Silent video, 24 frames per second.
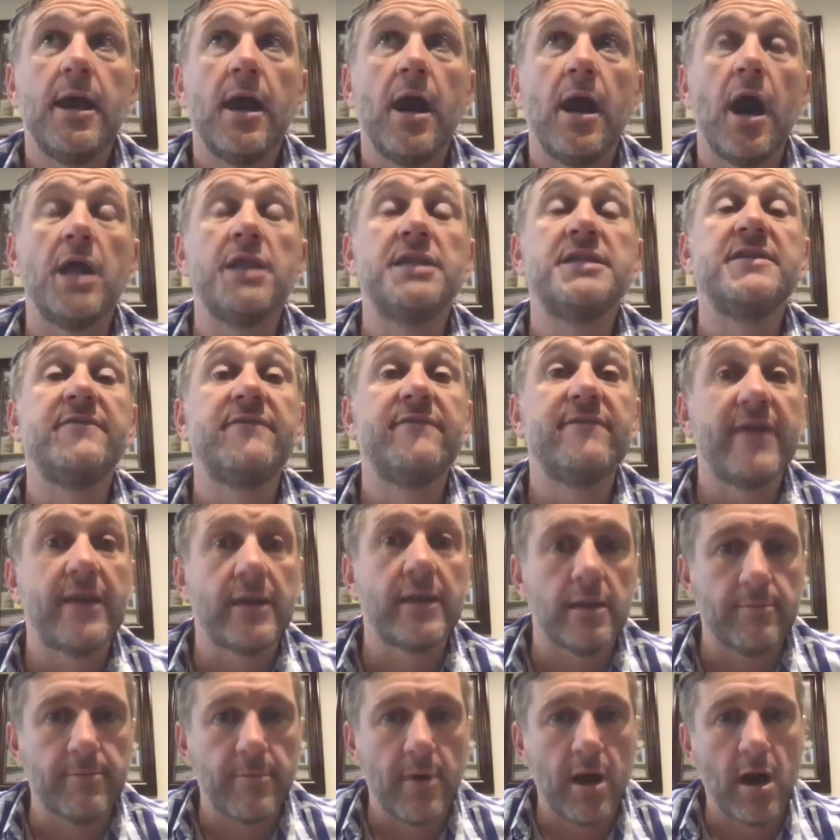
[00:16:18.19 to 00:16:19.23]

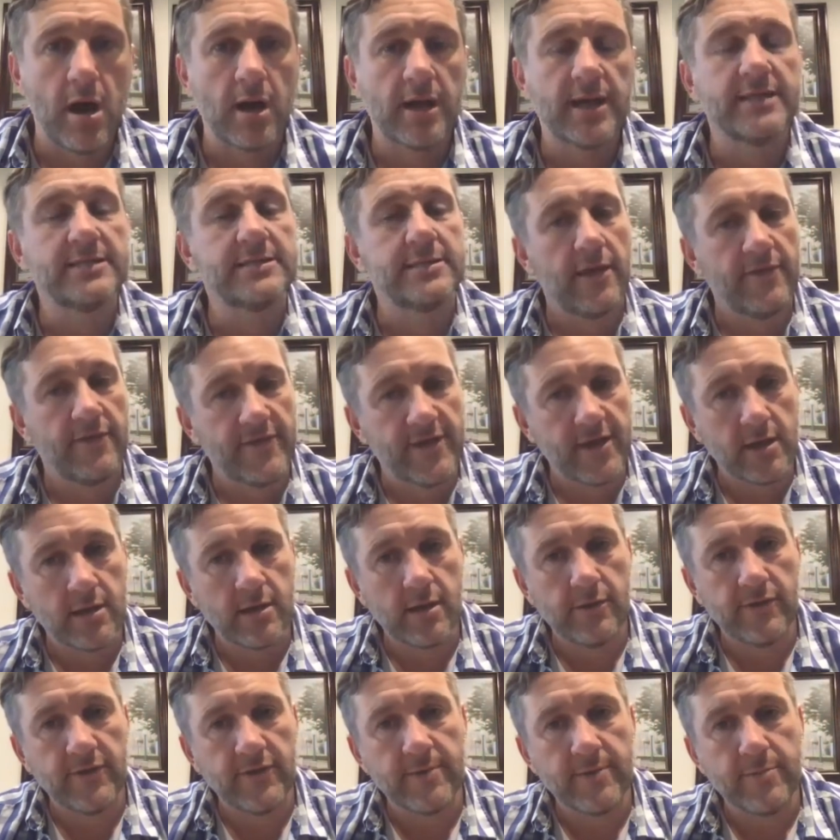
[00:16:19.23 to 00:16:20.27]
undeveloped markets like the
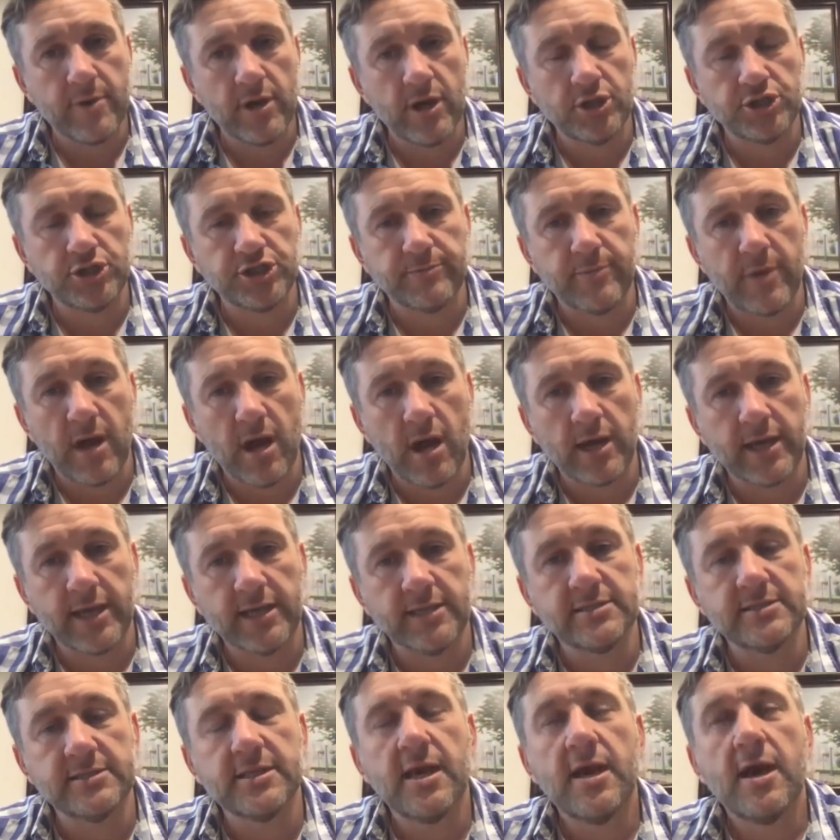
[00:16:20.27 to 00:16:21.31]
emerging
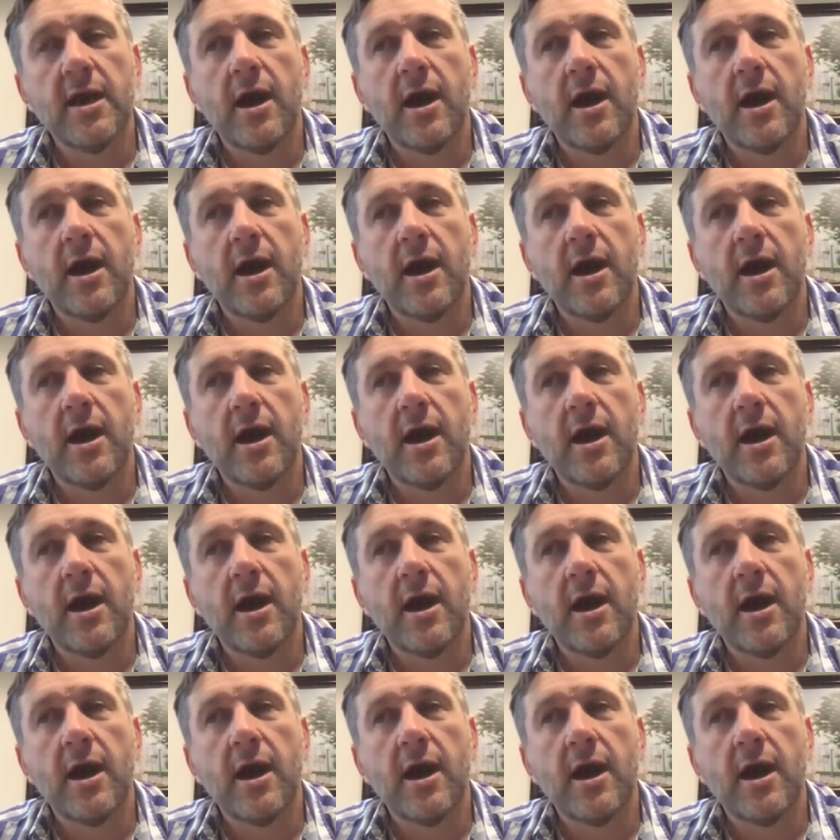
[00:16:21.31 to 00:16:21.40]
markets.